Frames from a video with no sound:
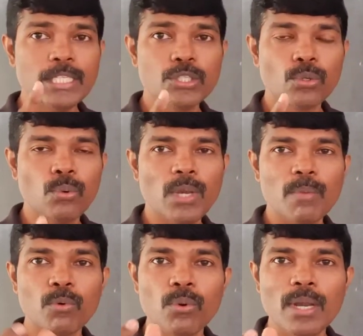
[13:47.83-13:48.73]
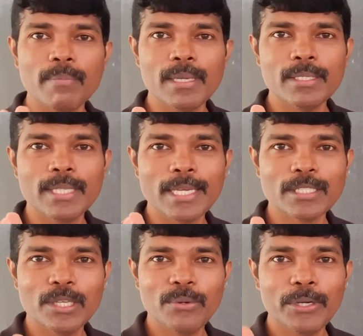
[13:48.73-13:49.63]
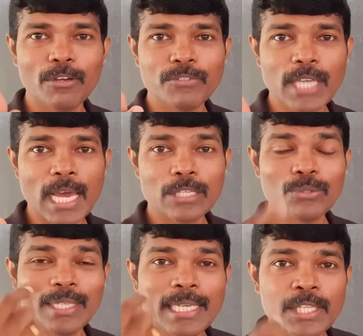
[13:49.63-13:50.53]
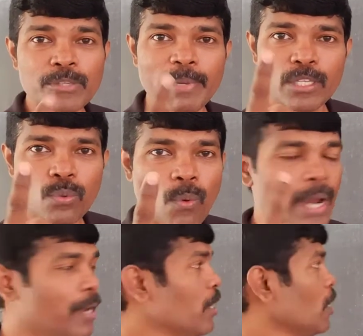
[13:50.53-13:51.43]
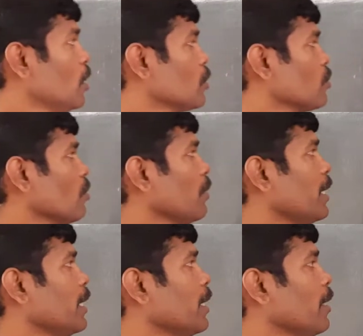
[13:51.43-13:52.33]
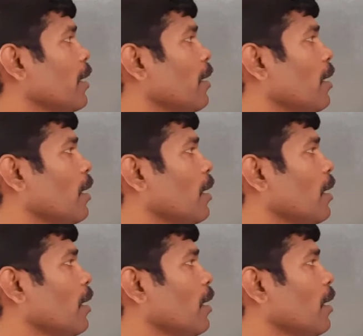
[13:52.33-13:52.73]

Each coulomb is the SI unit of charge. So each means 1. So here